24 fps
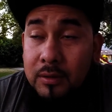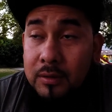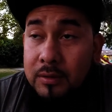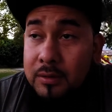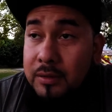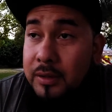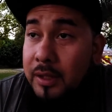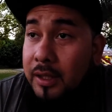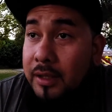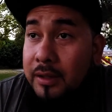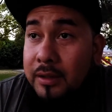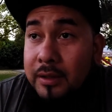
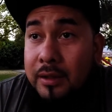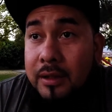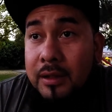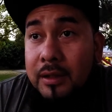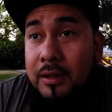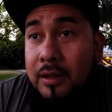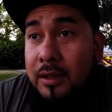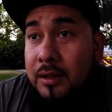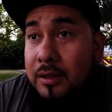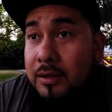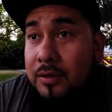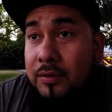That lake,
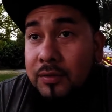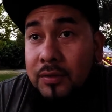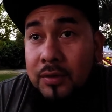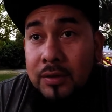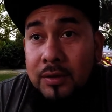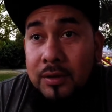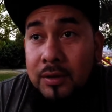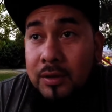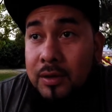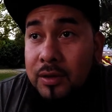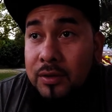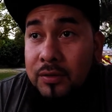I could sit
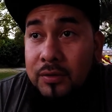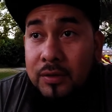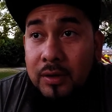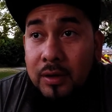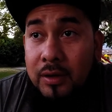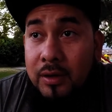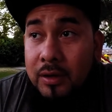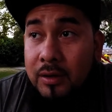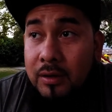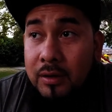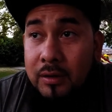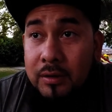there and stare at
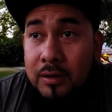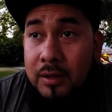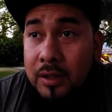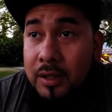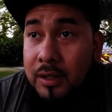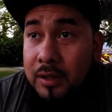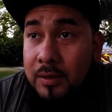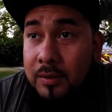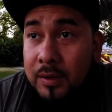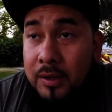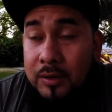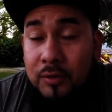it all day.
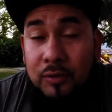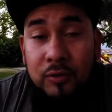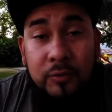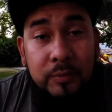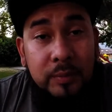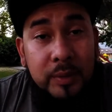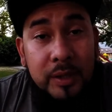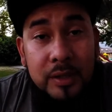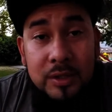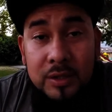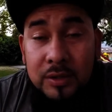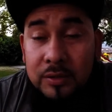And those
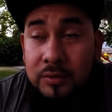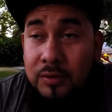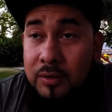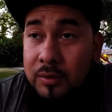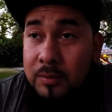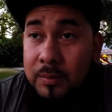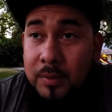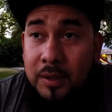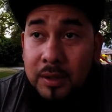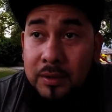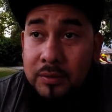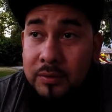beaches are
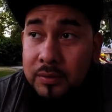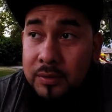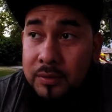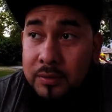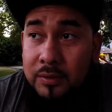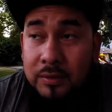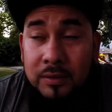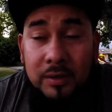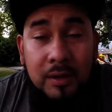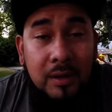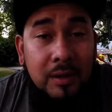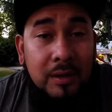amazing. They're
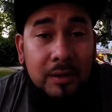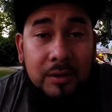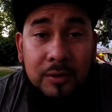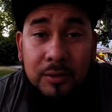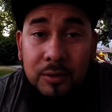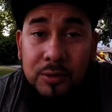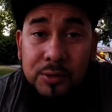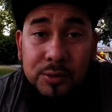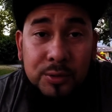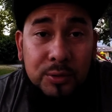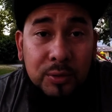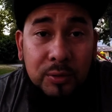not like your
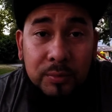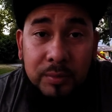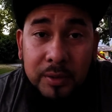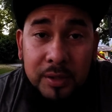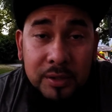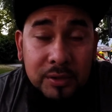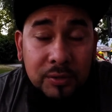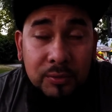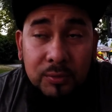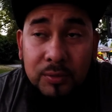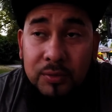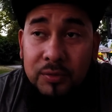usual
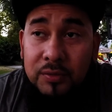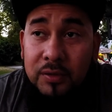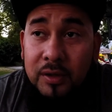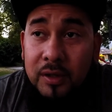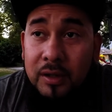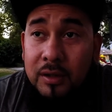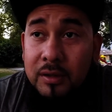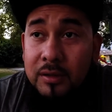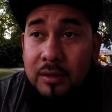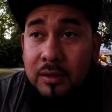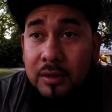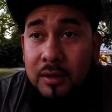beaches with sand.